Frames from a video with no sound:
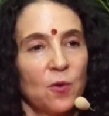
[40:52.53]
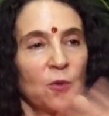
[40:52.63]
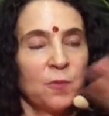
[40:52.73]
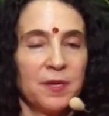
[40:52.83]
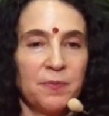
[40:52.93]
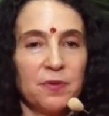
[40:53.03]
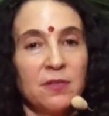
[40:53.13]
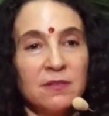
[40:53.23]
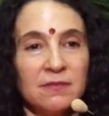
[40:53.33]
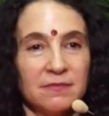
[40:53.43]
Were
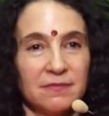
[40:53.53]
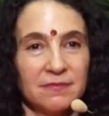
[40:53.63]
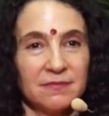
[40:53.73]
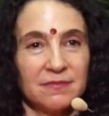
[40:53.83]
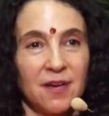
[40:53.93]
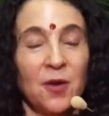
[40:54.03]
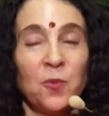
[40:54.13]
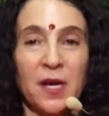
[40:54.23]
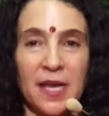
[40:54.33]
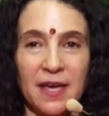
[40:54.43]
people
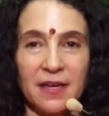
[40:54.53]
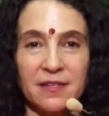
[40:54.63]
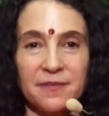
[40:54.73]
on one hand.